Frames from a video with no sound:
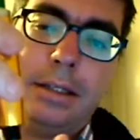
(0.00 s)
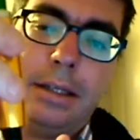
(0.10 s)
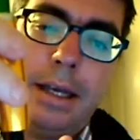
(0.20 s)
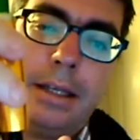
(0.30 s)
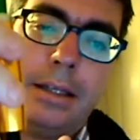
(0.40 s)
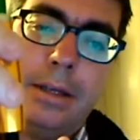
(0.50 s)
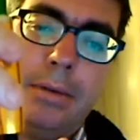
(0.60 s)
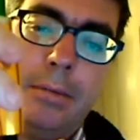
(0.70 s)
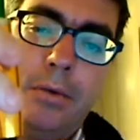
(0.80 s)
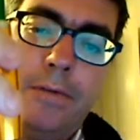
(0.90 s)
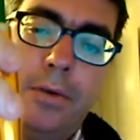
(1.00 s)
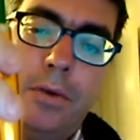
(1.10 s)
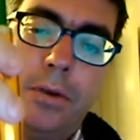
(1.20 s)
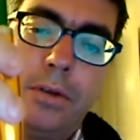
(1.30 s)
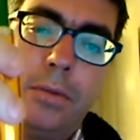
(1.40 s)
it takes a little bit more
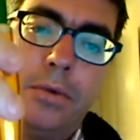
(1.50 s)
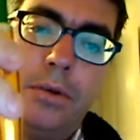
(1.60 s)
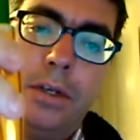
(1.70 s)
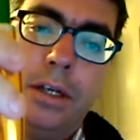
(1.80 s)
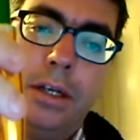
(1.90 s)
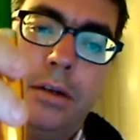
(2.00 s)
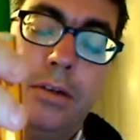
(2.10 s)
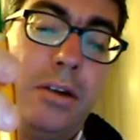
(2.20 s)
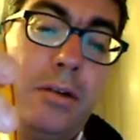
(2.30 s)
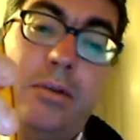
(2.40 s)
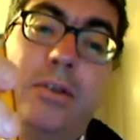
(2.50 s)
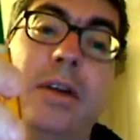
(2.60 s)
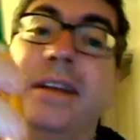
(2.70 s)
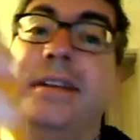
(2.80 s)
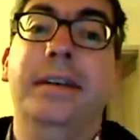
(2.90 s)
force to push it in. Not a
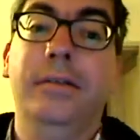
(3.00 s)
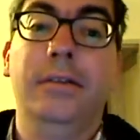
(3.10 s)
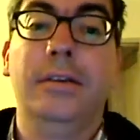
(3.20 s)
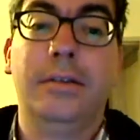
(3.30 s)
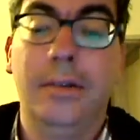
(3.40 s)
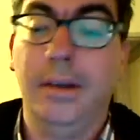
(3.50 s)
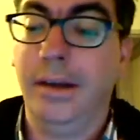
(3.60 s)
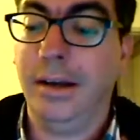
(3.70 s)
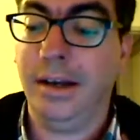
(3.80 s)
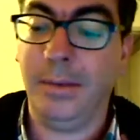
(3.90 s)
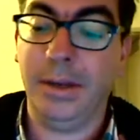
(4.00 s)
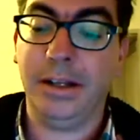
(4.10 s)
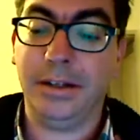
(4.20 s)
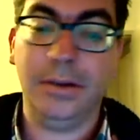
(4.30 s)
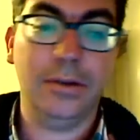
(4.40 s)
great deal. I
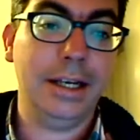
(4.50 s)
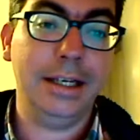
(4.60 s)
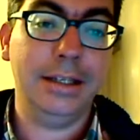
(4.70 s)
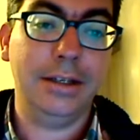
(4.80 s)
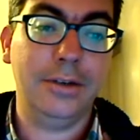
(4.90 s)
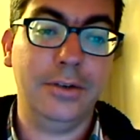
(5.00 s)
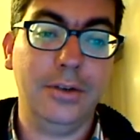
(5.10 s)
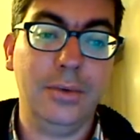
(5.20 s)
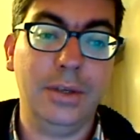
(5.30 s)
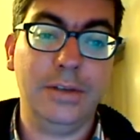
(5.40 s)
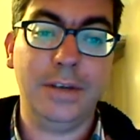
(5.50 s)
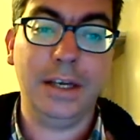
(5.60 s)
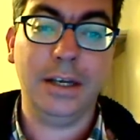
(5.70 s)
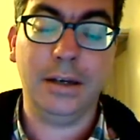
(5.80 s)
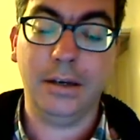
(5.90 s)
mean, it's still easy to do with your
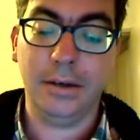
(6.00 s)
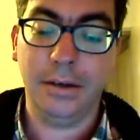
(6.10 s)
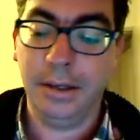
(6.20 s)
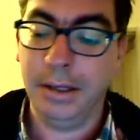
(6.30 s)
finger.